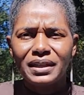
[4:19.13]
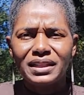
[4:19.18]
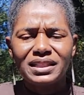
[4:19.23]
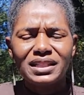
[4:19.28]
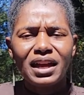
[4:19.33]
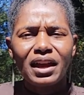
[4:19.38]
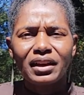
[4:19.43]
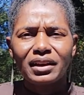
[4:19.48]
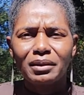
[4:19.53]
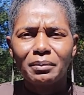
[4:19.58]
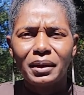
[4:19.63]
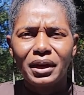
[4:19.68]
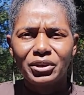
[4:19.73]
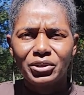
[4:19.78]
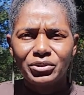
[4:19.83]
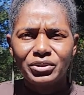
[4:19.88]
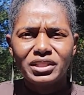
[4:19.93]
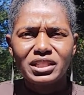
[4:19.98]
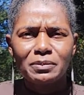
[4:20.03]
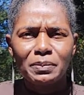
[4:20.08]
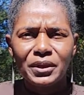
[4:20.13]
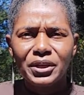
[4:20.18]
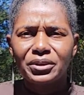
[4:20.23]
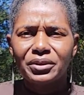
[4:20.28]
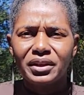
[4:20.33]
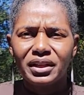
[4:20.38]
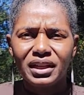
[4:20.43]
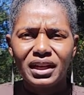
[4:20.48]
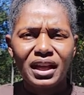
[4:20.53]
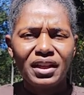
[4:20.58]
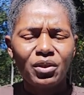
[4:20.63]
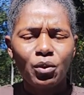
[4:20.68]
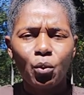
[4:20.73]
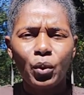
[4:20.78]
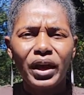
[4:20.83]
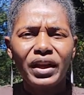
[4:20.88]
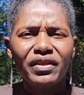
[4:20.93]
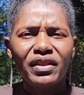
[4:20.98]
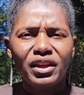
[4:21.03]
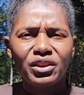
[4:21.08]
It's talking about your spirit. And the
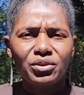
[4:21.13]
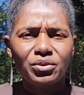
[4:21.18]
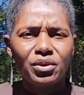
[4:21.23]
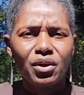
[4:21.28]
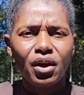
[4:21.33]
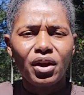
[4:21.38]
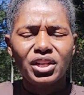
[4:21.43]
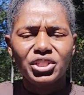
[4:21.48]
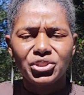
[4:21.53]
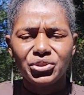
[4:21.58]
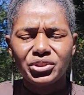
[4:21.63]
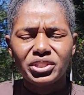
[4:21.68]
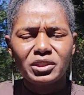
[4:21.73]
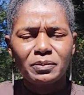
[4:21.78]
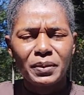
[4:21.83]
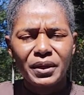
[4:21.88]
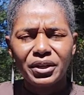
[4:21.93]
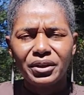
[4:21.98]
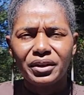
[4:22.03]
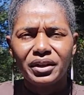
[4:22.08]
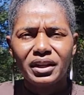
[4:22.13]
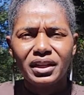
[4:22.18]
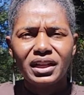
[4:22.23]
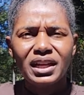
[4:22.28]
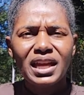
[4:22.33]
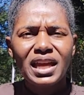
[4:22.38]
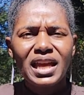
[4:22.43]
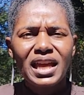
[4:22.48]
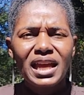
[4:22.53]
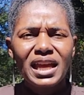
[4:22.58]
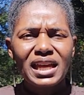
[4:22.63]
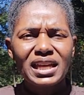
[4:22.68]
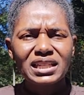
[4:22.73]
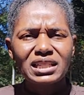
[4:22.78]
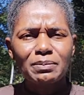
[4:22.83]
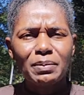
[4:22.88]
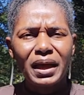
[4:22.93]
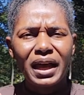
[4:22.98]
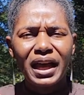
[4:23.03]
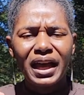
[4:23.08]
way that you guard your spirit
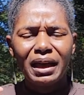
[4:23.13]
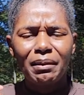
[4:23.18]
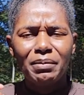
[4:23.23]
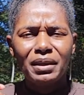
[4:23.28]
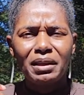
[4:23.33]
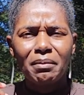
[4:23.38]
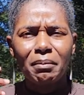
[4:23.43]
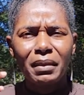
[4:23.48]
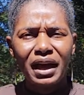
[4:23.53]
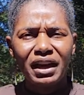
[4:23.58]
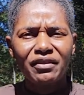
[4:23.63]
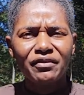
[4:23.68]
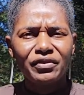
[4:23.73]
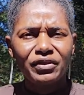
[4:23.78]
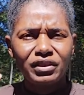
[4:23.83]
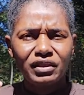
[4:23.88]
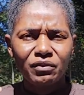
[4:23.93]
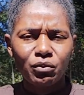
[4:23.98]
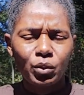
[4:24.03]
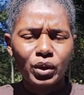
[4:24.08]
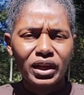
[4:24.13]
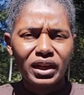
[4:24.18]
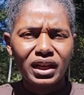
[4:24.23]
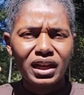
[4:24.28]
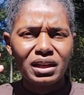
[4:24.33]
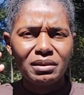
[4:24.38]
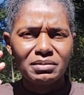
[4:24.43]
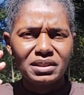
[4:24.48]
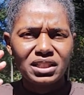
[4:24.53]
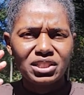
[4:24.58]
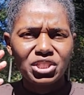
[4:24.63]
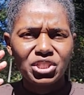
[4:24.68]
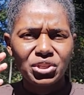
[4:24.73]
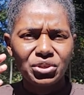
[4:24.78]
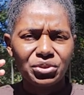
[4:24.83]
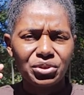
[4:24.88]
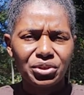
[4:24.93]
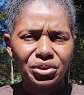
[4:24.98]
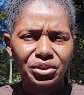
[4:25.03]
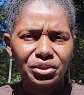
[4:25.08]
is by being mindful of what comes into
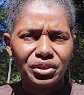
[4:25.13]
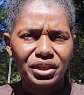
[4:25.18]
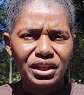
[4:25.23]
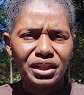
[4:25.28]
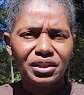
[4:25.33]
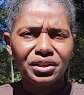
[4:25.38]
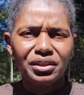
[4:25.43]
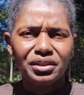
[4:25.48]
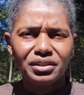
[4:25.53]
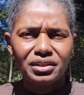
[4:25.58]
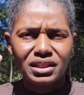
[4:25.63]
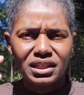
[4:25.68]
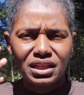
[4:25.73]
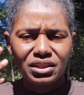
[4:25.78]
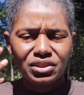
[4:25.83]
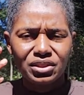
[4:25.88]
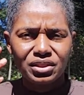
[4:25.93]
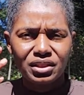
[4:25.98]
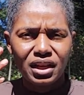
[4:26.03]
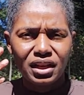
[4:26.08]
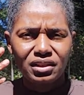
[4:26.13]
your ears and